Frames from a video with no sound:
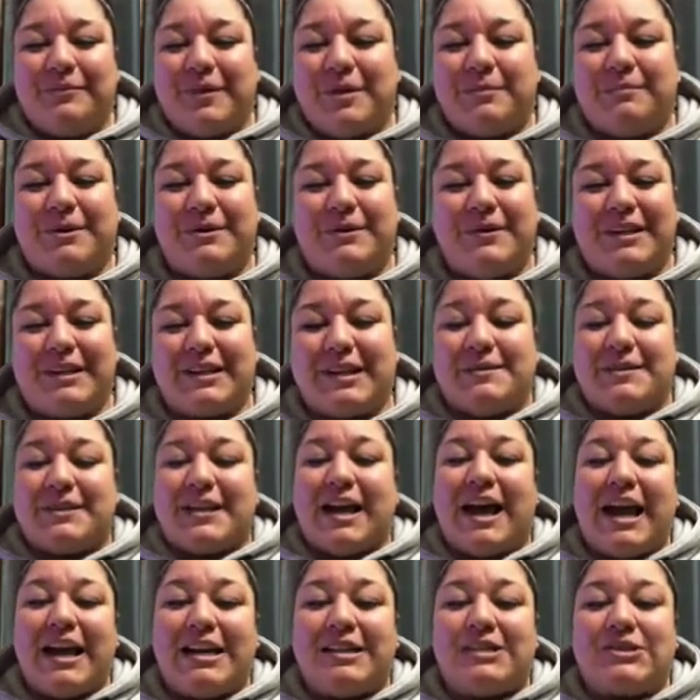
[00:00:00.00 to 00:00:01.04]
But when it comes to
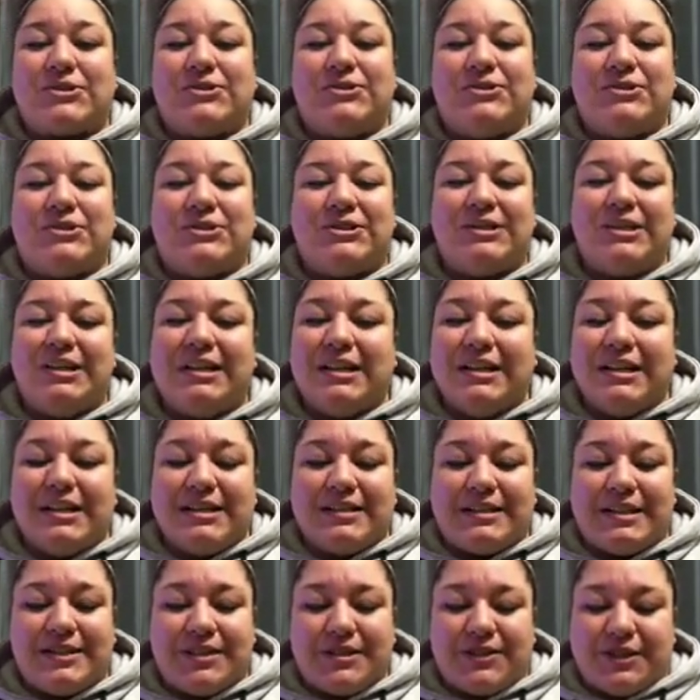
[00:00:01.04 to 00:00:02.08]
high school,
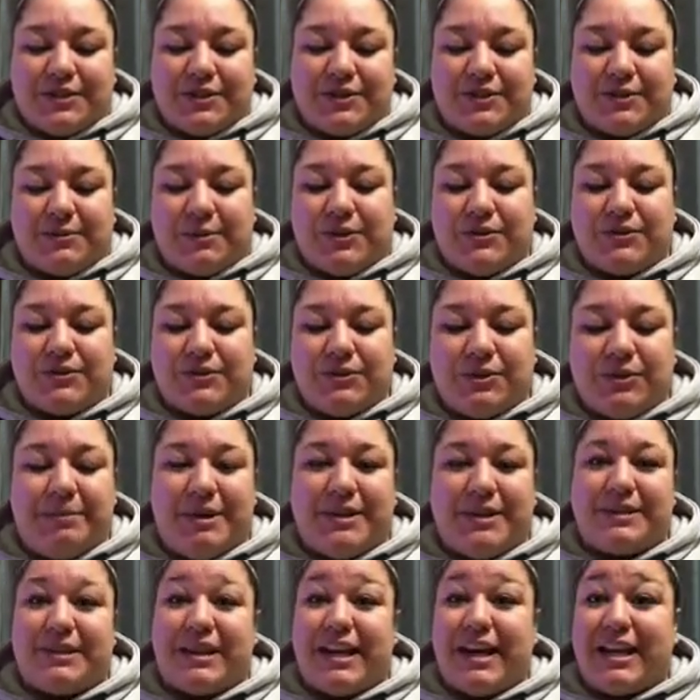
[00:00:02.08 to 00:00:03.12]
since you're such a small school, you
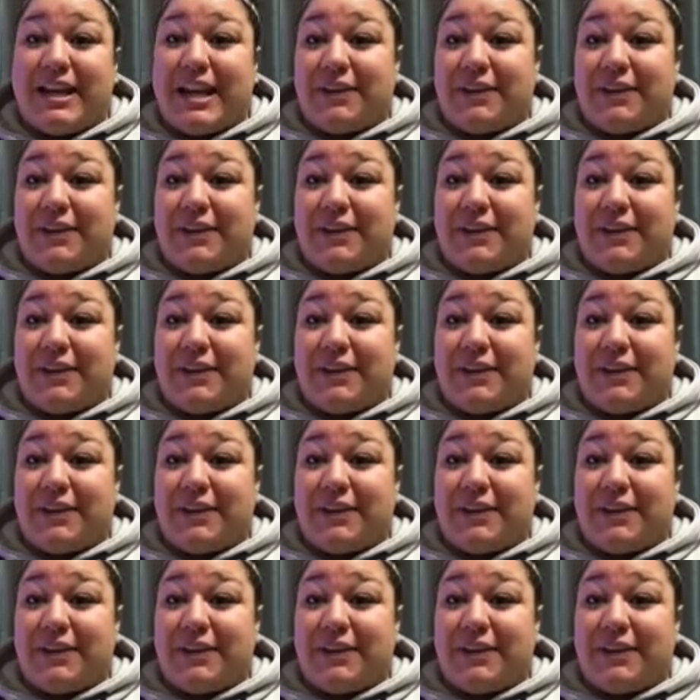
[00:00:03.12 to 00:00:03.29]
basically had to